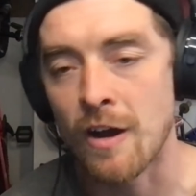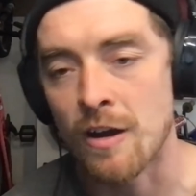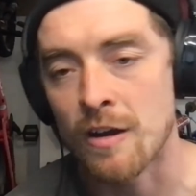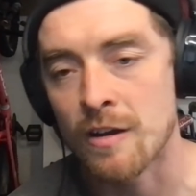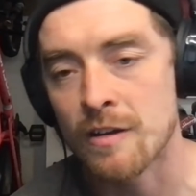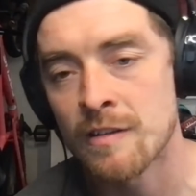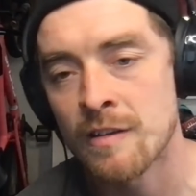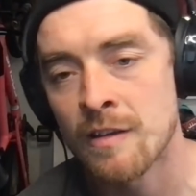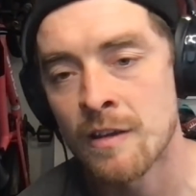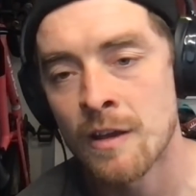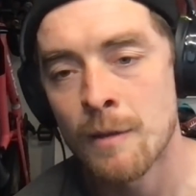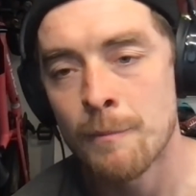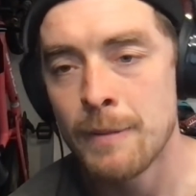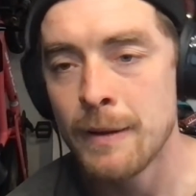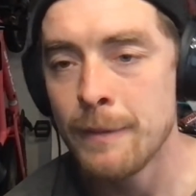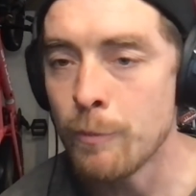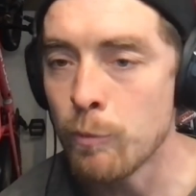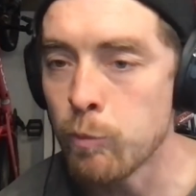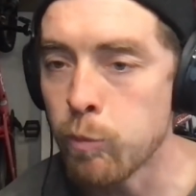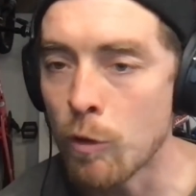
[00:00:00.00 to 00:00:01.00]
It's pay-per-view for the
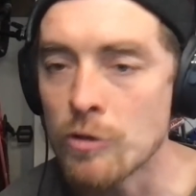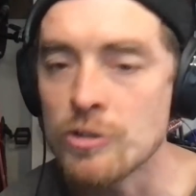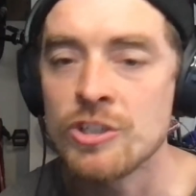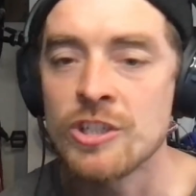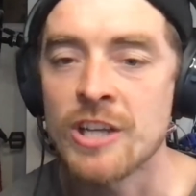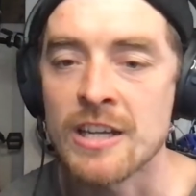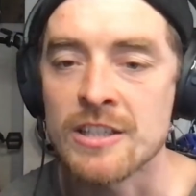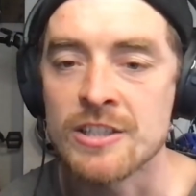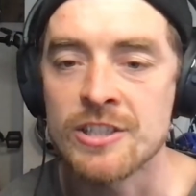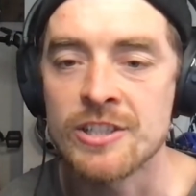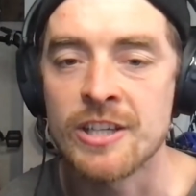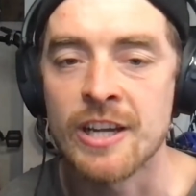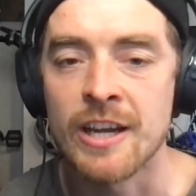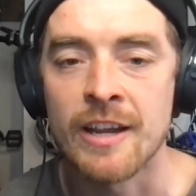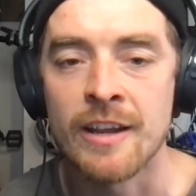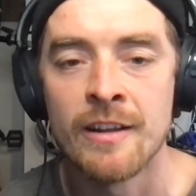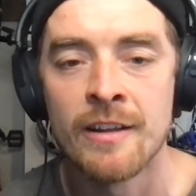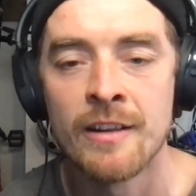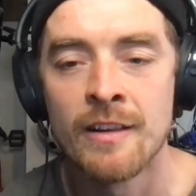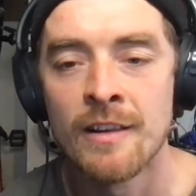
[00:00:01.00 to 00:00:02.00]
Disc Golf
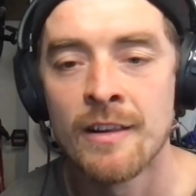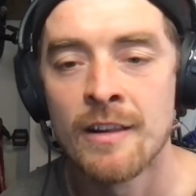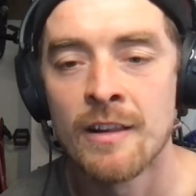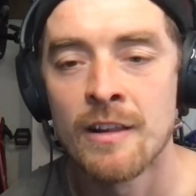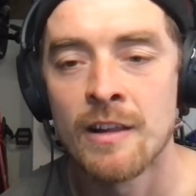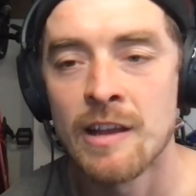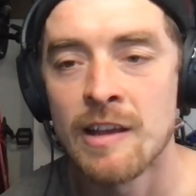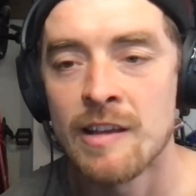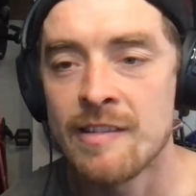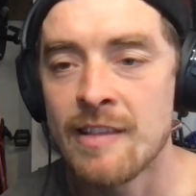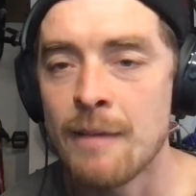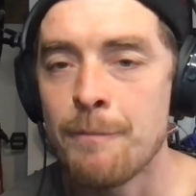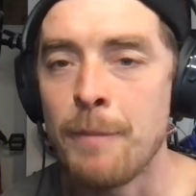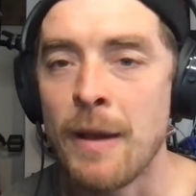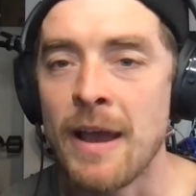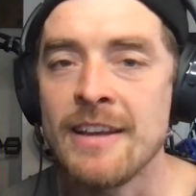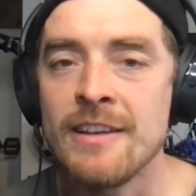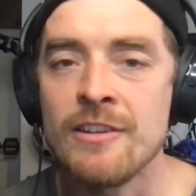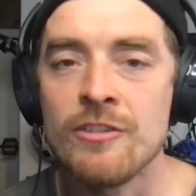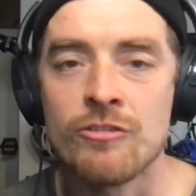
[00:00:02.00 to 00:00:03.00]
Network. Is there
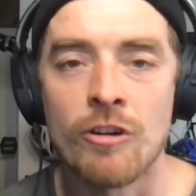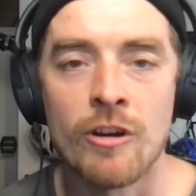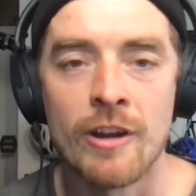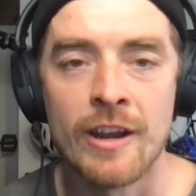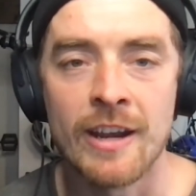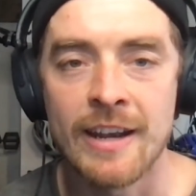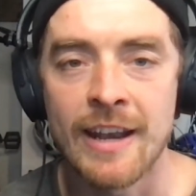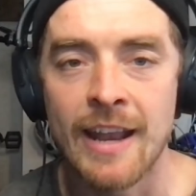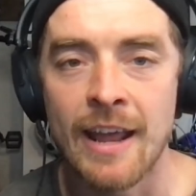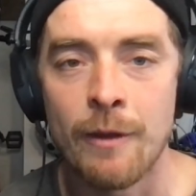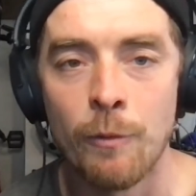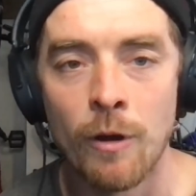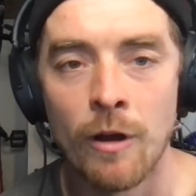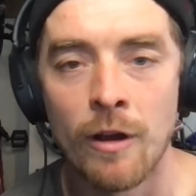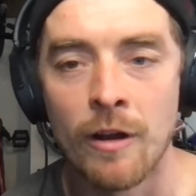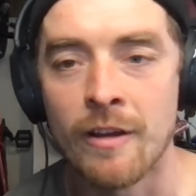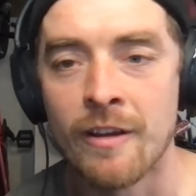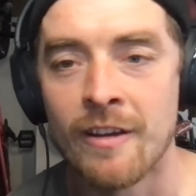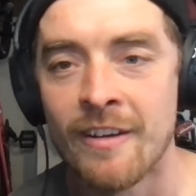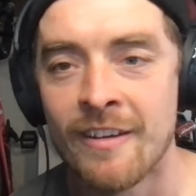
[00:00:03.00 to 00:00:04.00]
paint drying
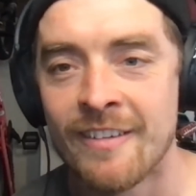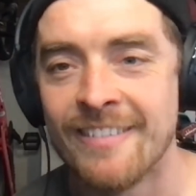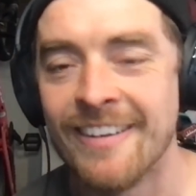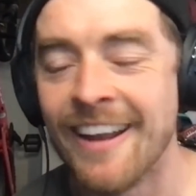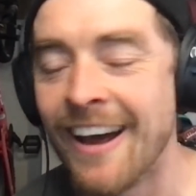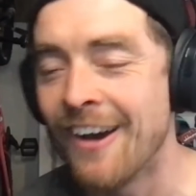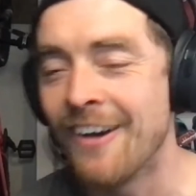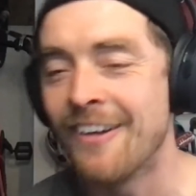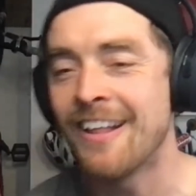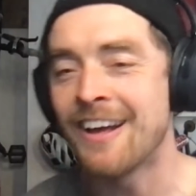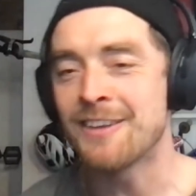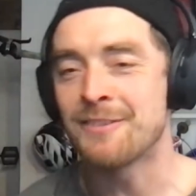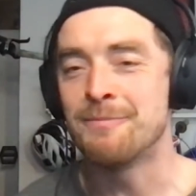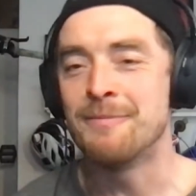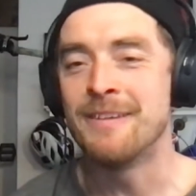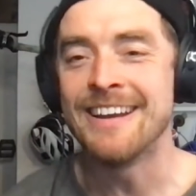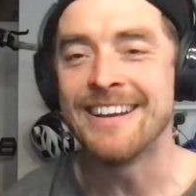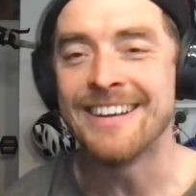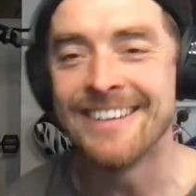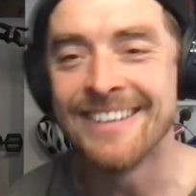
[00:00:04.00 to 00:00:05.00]
network? No, that's
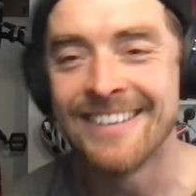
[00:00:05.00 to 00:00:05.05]
mean.